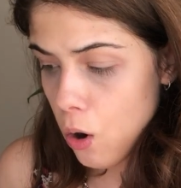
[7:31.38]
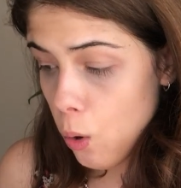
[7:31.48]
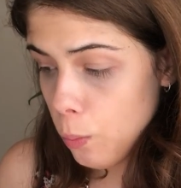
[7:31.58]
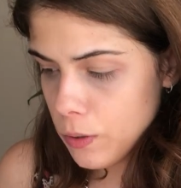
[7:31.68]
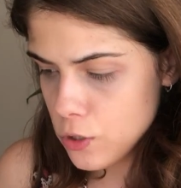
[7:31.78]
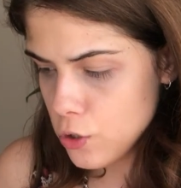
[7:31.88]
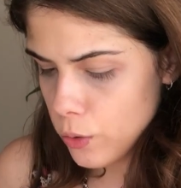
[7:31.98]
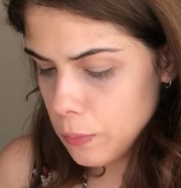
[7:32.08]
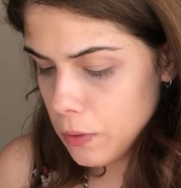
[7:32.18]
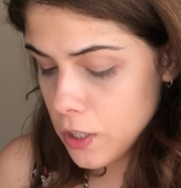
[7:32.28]
open to
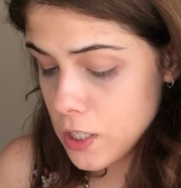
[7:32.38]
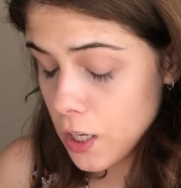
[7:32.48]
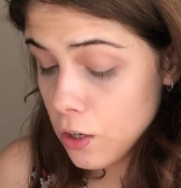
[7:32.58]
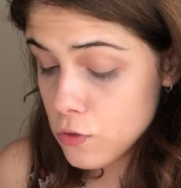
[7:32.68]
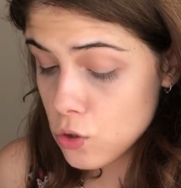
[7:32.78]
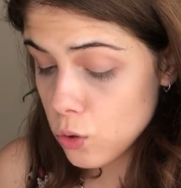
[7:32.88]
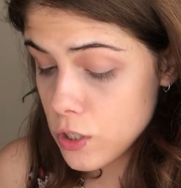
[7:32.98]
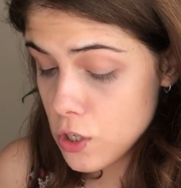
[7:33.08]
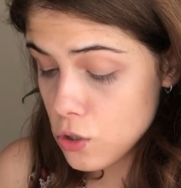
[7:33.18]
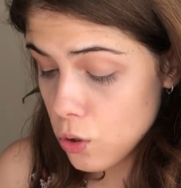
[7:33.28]
it, because King of
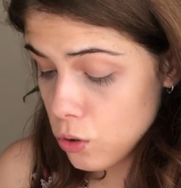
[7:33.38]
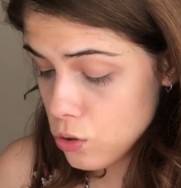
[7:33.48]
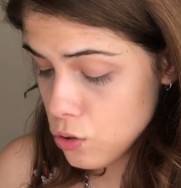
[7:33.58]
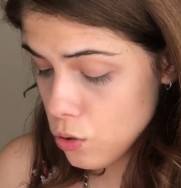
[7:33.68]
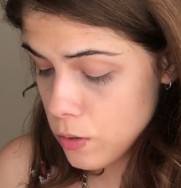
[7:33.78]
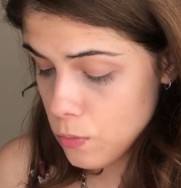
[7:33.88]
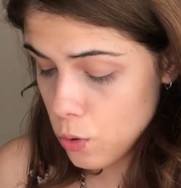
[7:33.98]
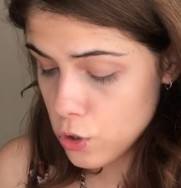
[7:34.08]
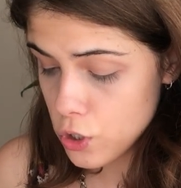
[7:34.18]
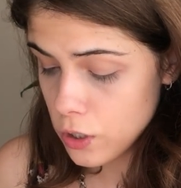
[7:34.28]
Swords is also
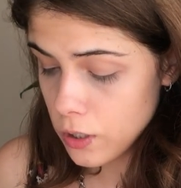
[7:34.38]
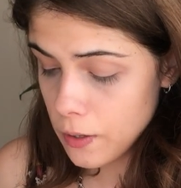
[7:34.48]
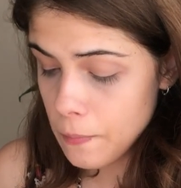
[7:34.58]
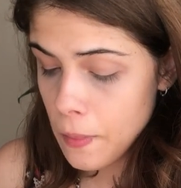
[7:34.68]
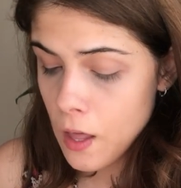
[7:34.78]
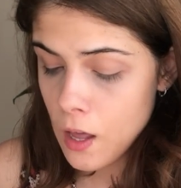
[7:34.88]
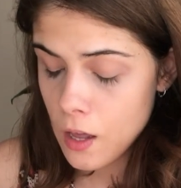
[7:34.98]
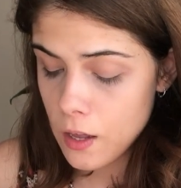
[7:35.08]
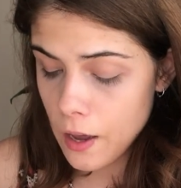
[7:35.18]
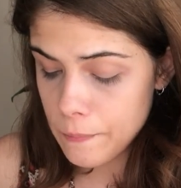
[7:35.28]
emotionally,
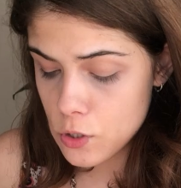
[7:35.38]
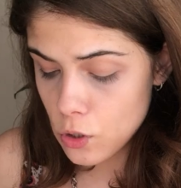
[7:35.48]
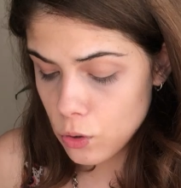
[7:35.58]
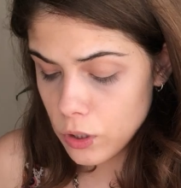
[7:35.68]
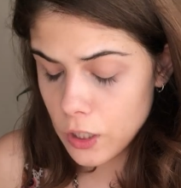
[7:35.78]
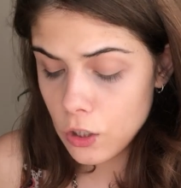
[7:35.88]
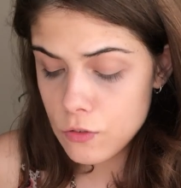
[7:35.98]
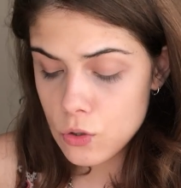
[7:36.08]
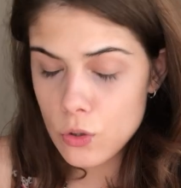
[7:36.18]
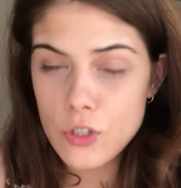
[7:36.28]
yeah, so the King of
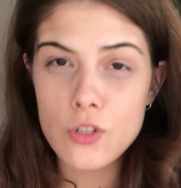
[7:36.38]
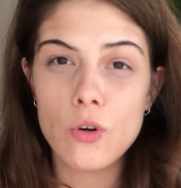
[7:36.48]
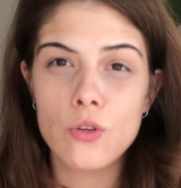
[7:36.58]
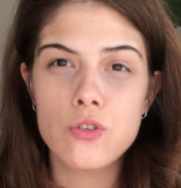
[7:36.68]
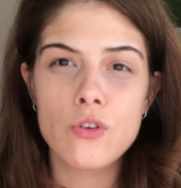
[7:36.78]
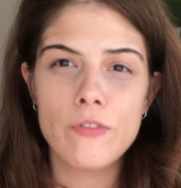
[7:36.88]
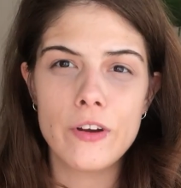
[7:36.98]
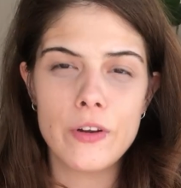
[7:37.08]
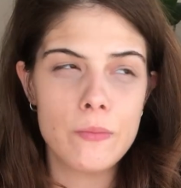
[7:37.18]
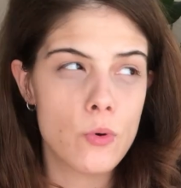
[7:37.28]
Swords is also
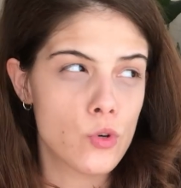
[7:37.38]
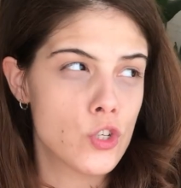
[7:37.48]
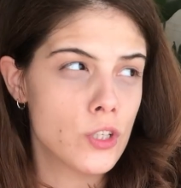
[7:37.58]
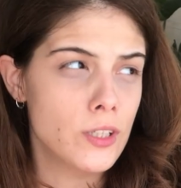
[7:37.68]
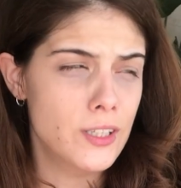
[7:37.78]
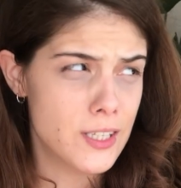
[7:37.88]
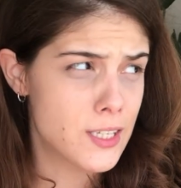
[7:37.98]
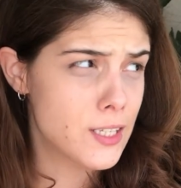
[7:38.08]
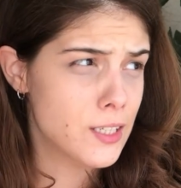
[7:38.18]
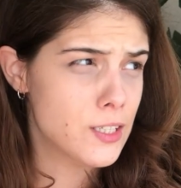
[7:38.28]
very emotionally
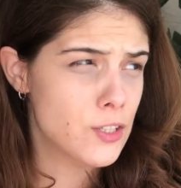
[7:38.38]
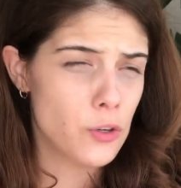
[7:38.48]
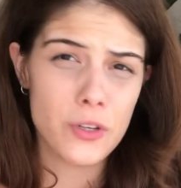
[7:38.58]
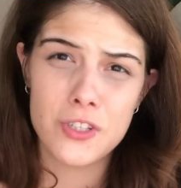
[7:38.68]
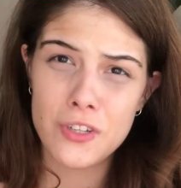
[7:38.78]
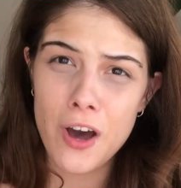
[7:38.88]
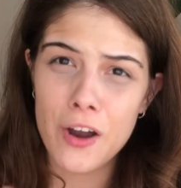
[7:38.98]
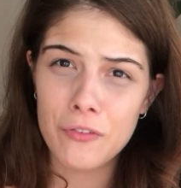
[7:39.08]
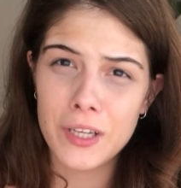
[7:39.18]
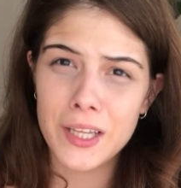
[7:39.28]
distant. You know, he's
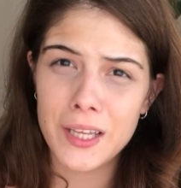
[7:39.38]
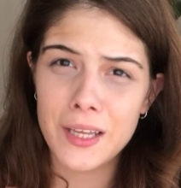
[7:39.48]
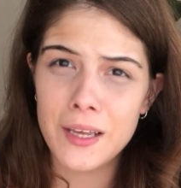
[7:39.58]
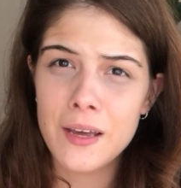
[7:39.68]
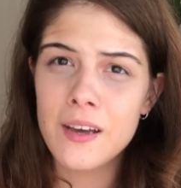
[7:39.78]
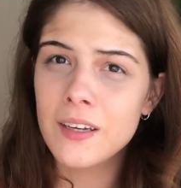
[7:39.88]
not really,